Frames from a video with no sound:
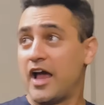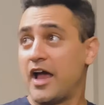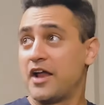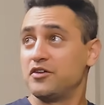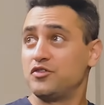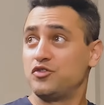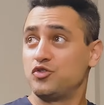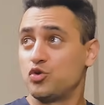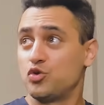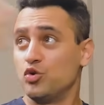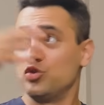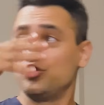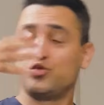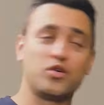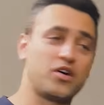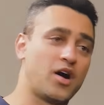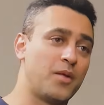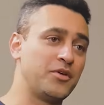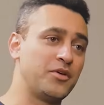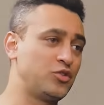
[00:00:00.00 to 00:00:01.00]
And
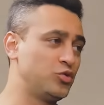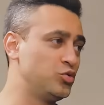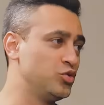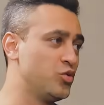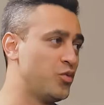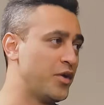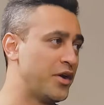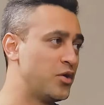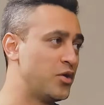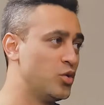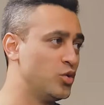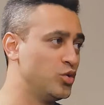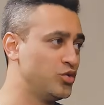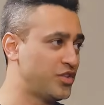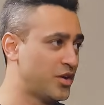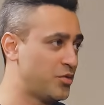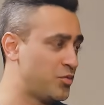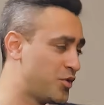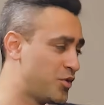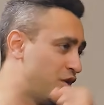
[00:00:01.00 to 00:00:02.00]
stones were coming through the
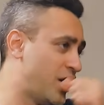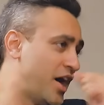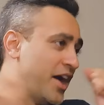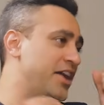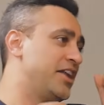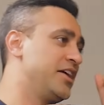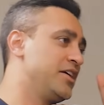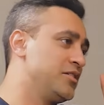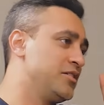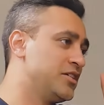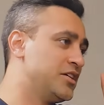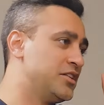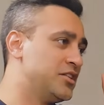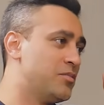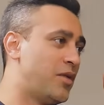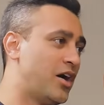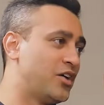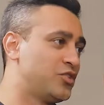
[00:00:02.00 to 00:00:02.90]
windows and we were hiding in the